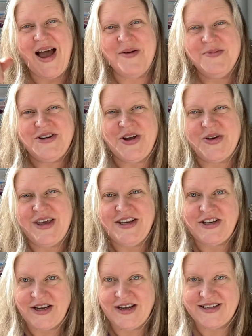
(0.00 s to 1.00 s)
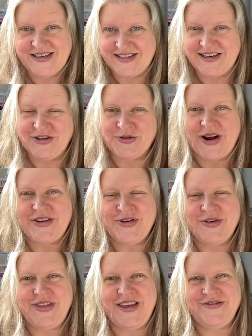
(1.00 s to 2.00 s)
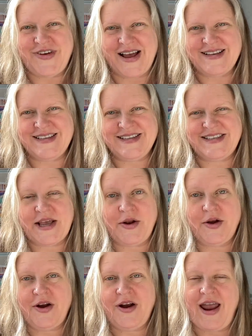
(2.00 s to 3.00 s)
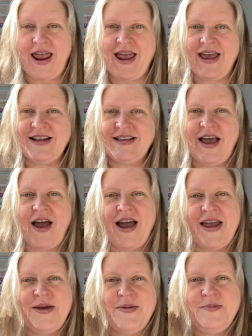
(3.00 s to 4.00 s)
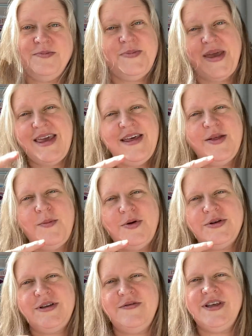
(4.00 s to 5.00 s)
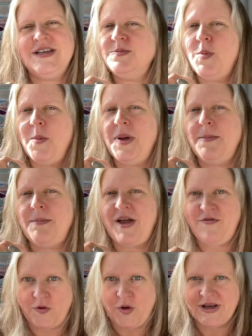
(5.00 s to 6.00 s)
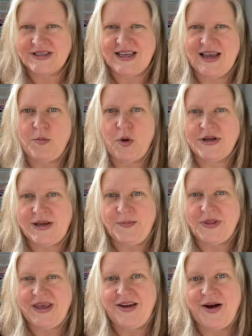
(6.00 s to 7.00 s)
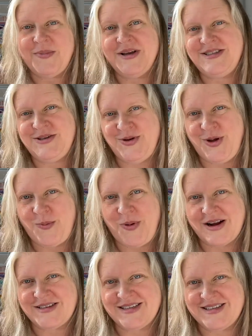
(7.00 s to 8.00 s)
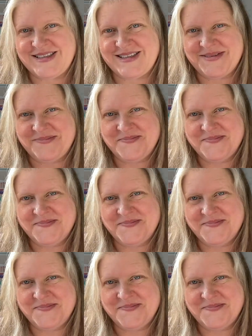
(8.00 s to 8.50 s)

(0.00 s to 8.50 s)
I'm Michelle Kishton, Assistant Director of the Advising Center, and I'm making the most of this moment by focusing more deeply on my studio practice.